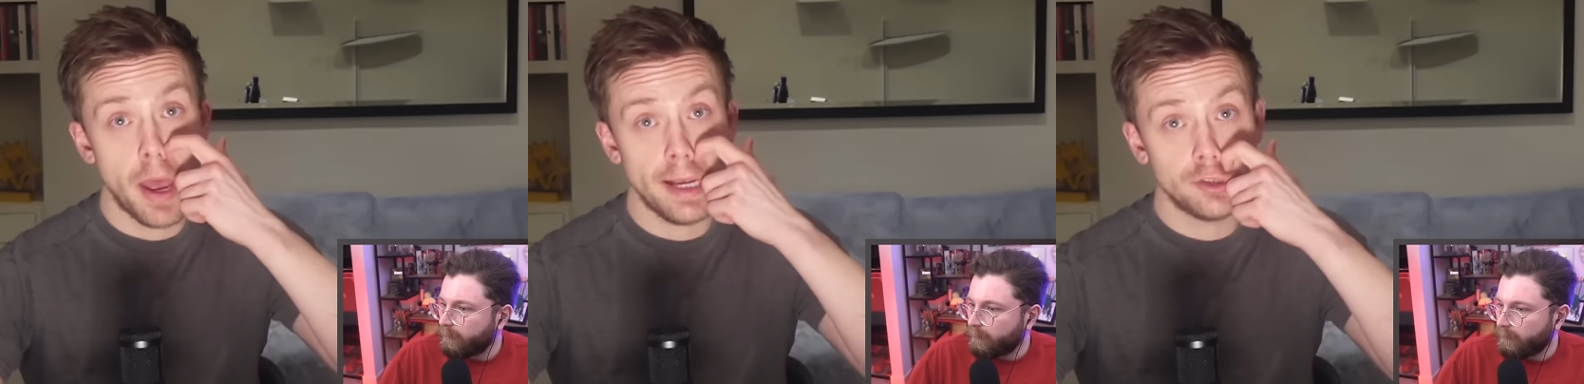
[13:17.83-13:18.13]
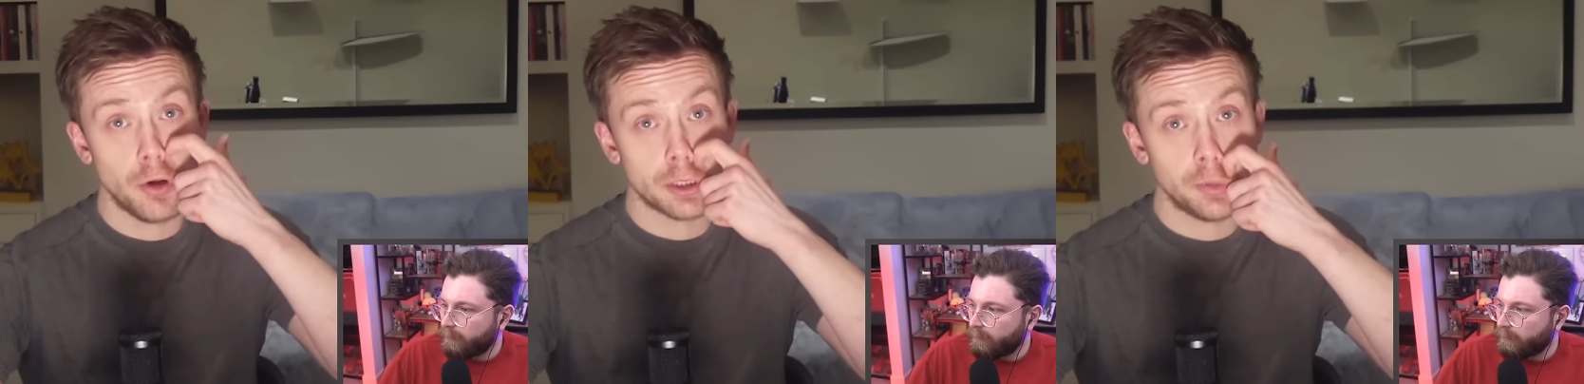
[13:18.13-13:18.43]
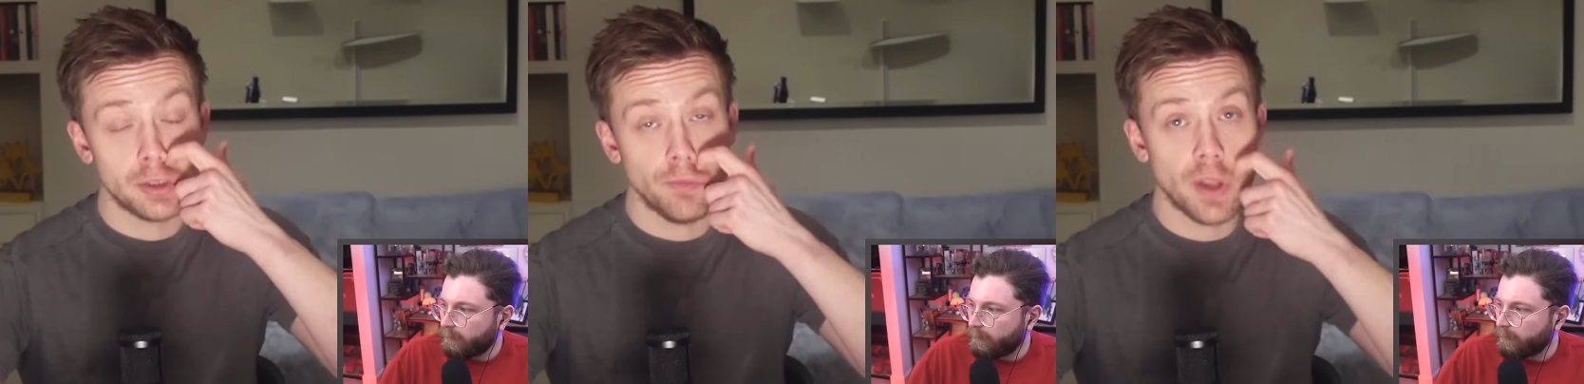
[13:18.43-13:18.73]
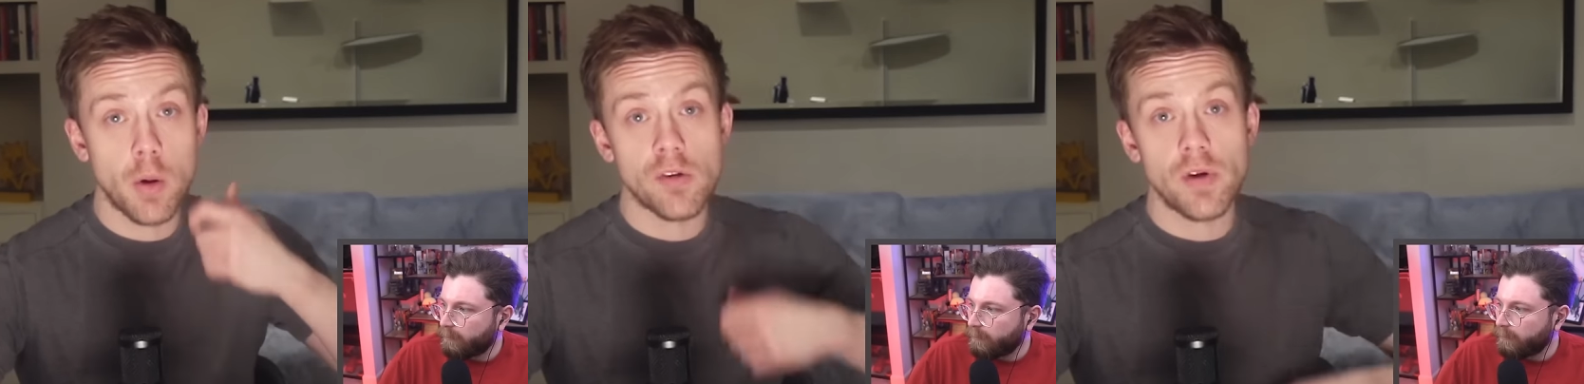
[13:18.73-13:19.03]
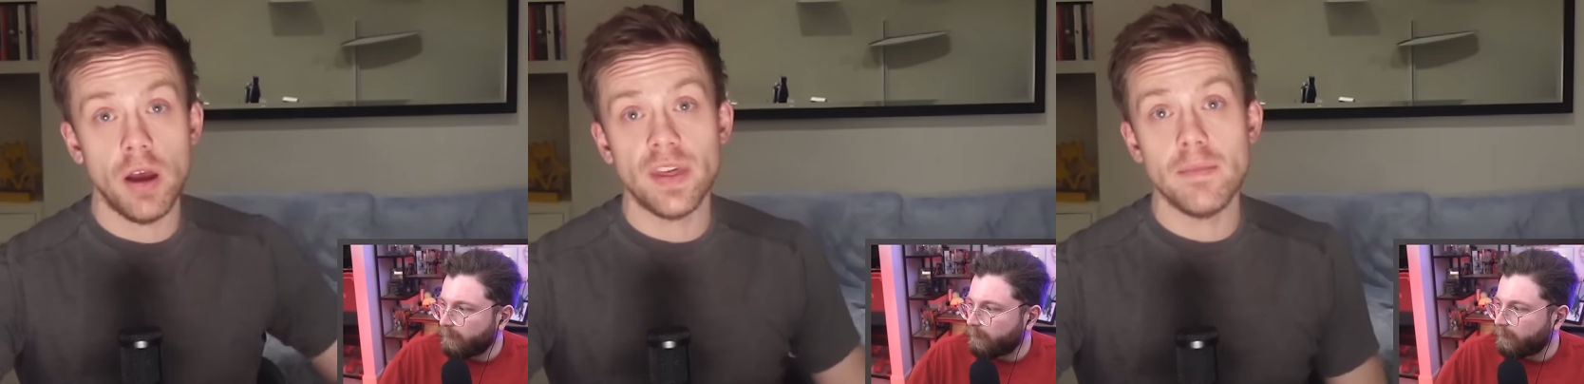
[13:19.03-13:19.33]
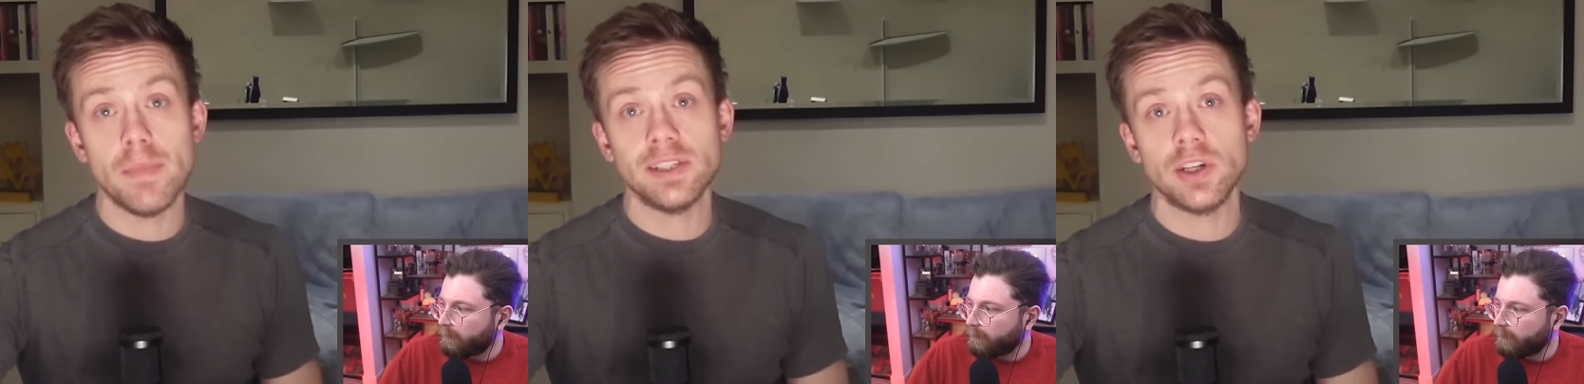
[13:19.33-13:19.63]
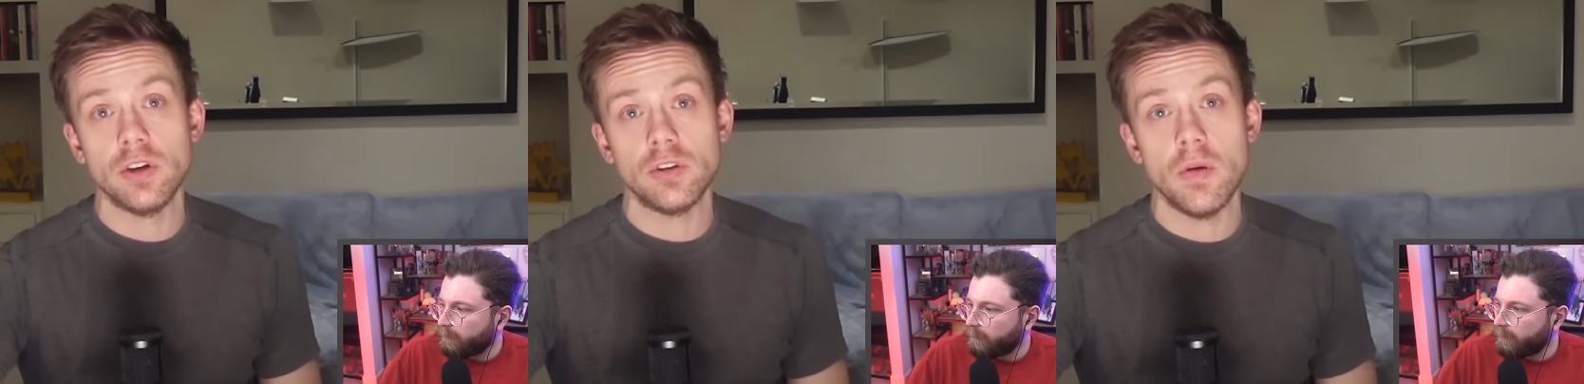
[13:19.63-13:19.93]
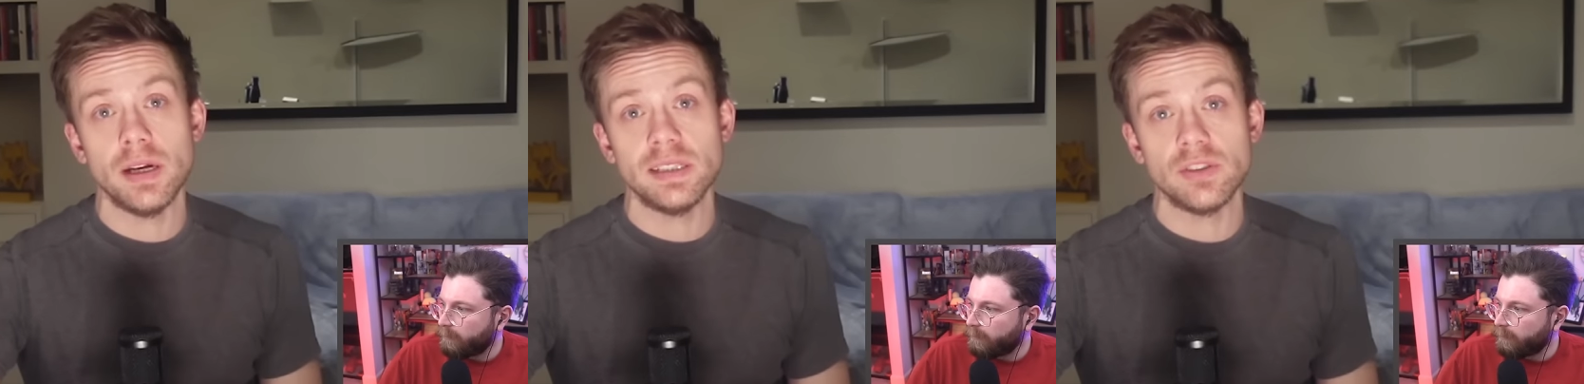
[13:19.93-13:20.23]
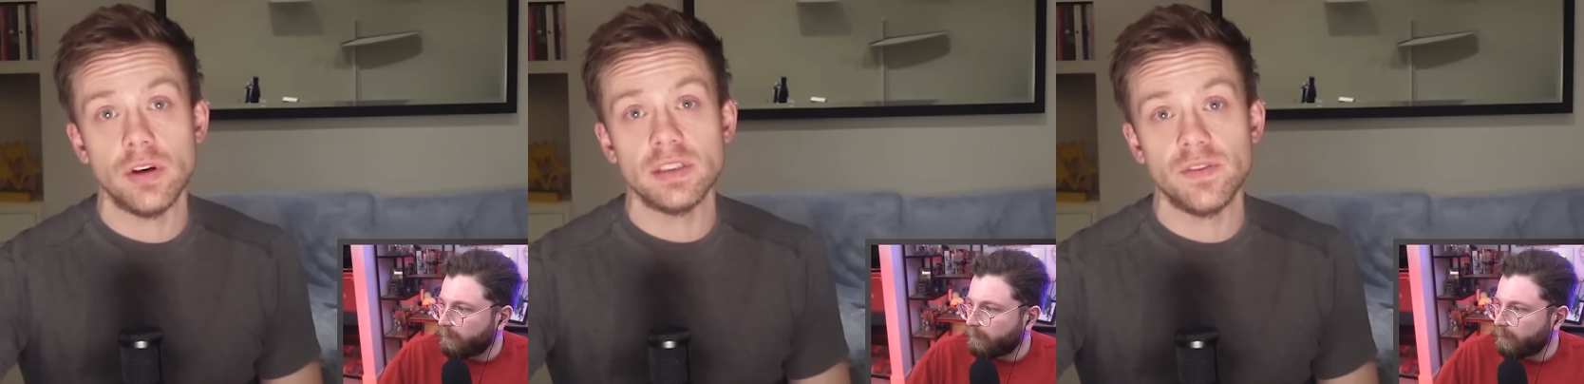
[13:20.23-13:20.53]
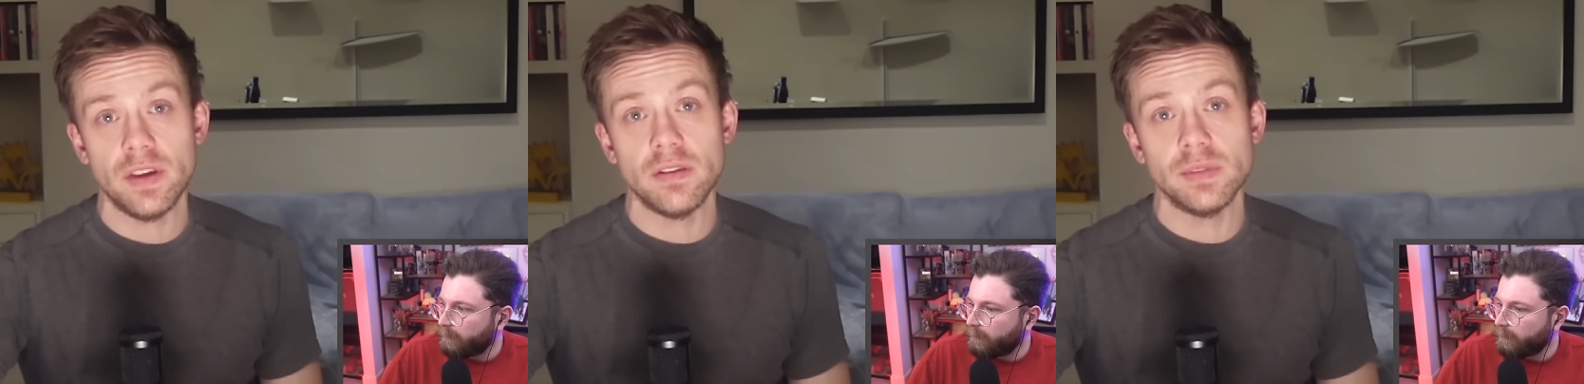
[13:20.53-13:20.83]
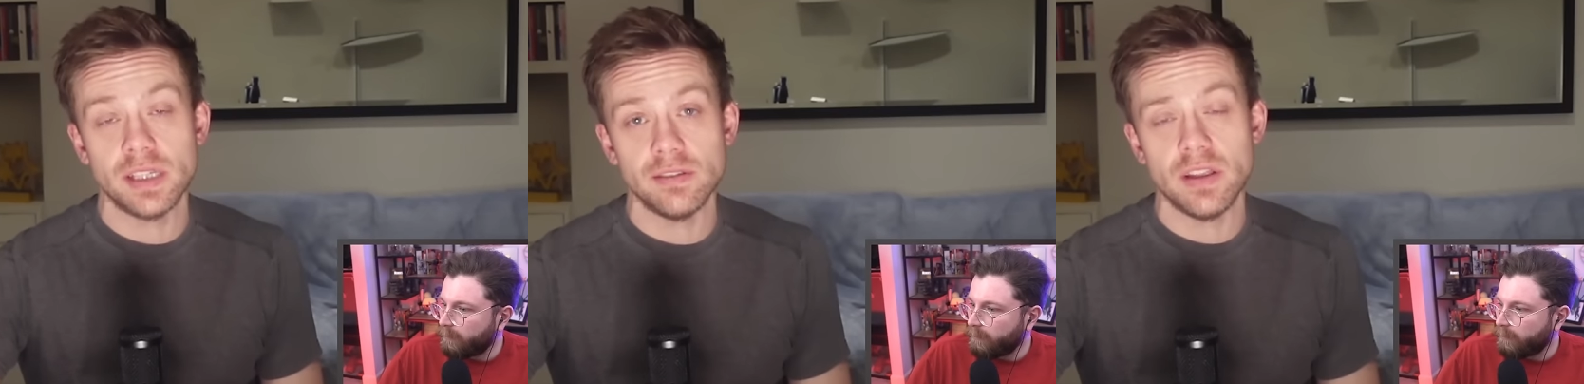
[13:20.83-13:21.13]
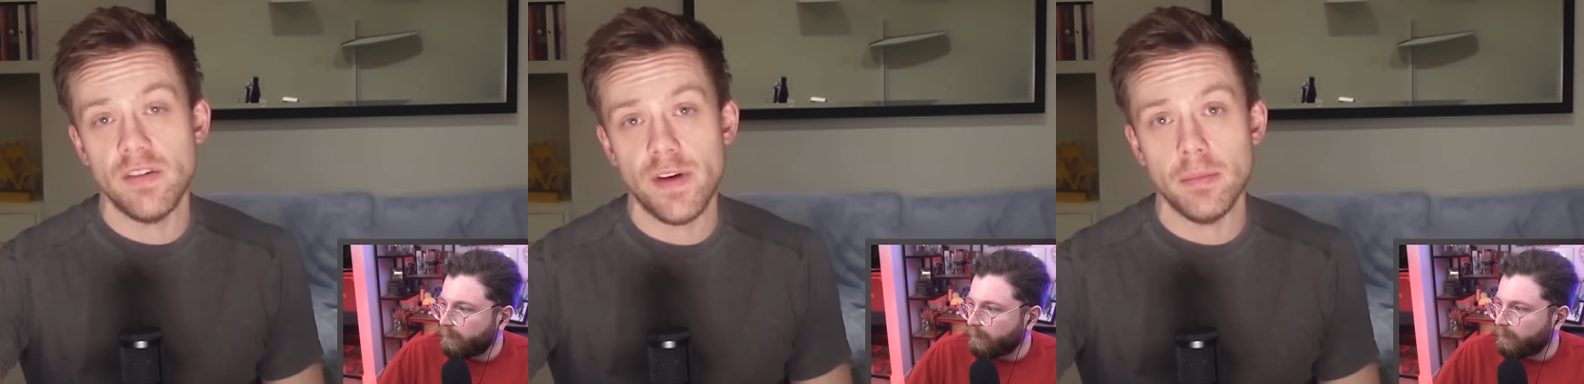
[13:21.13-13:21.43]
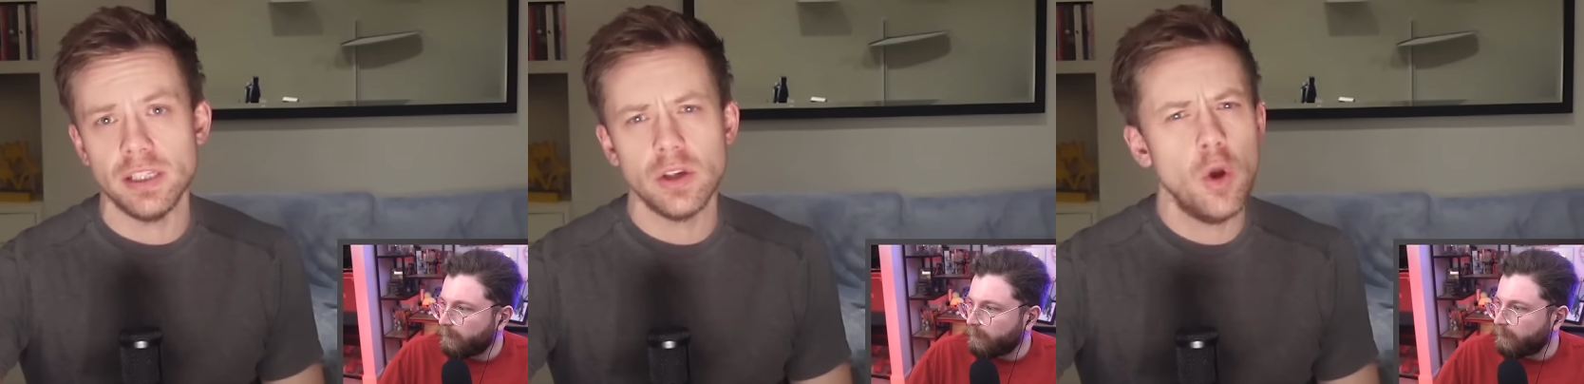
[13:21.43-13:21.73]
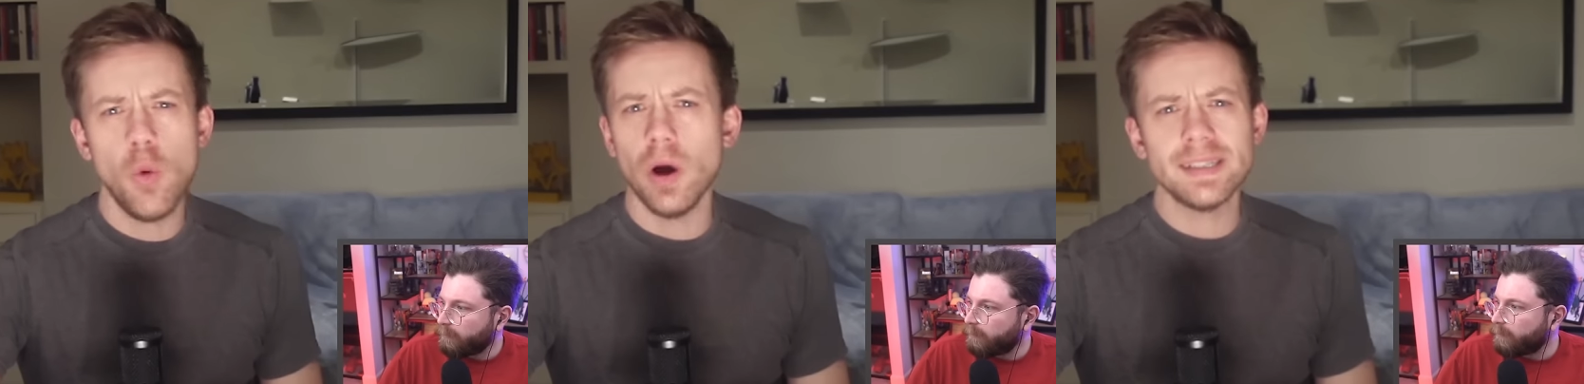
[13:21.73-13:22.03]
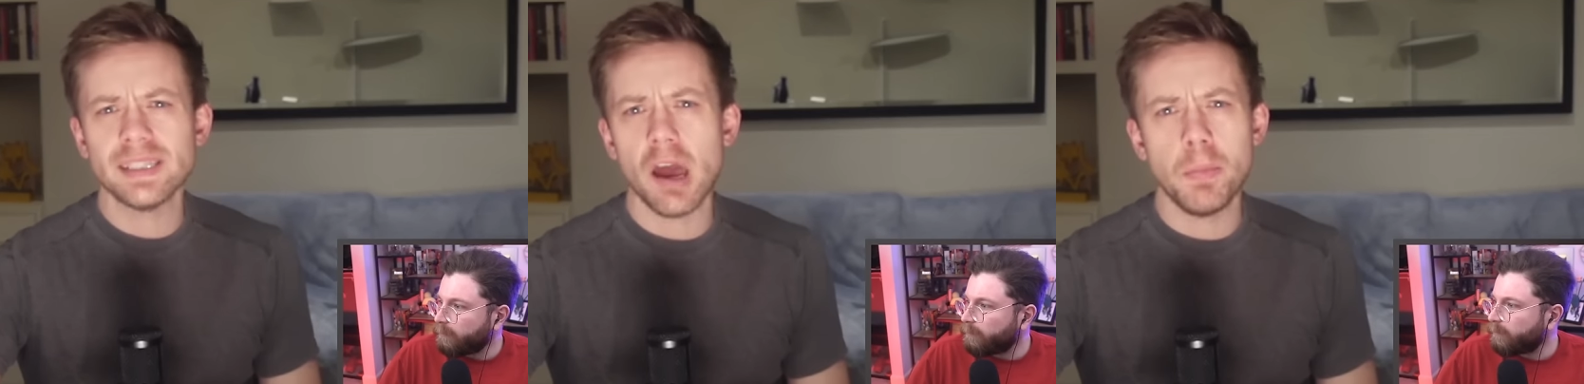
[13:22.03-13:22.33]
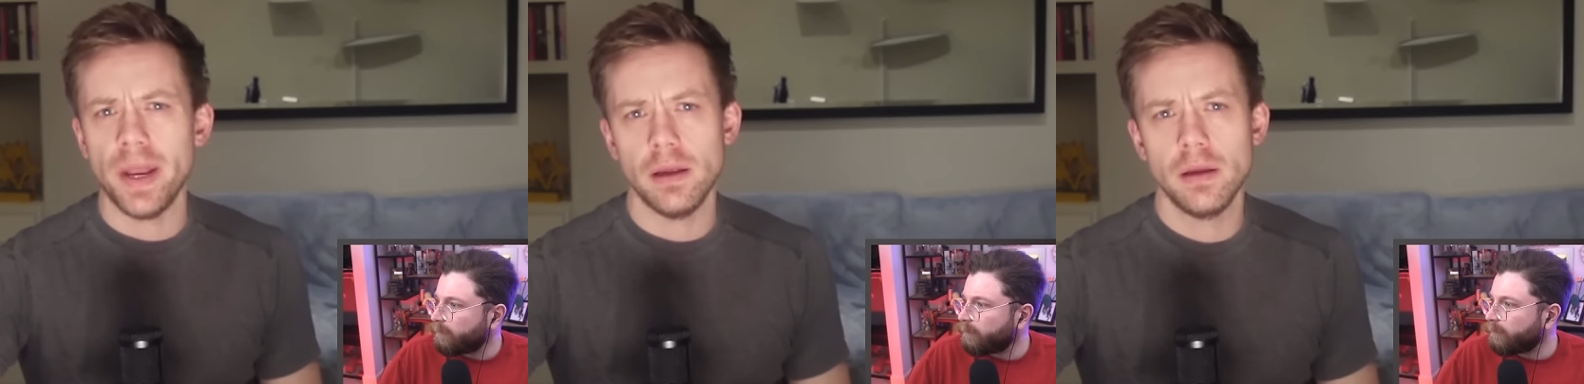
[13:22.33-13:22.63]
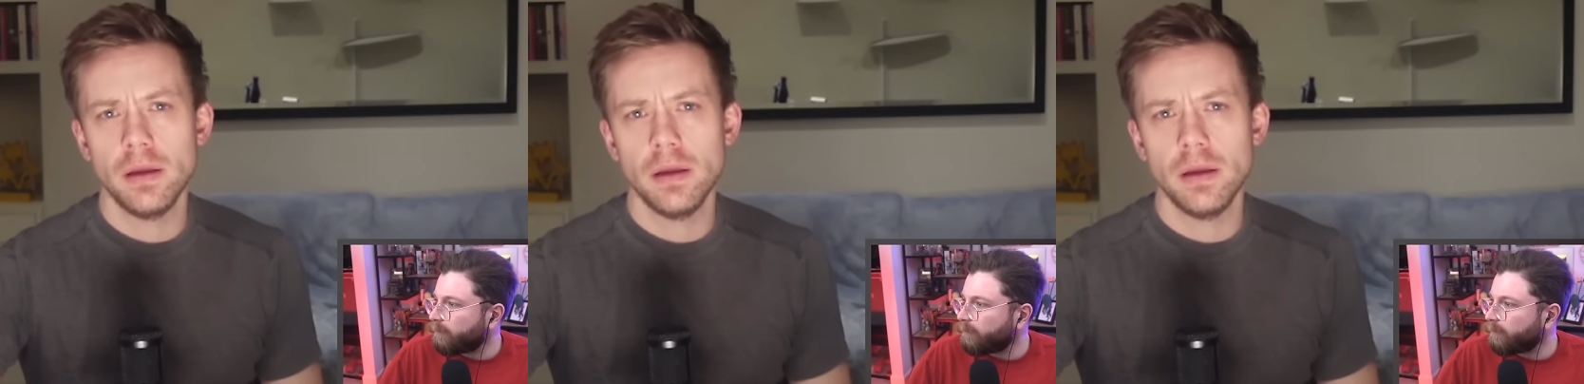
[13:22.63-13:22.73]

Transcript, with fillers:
Speaker 1: aid trucks with some flour arrived, they massacred them as they tried to feed themselves and their families. Why is this happening?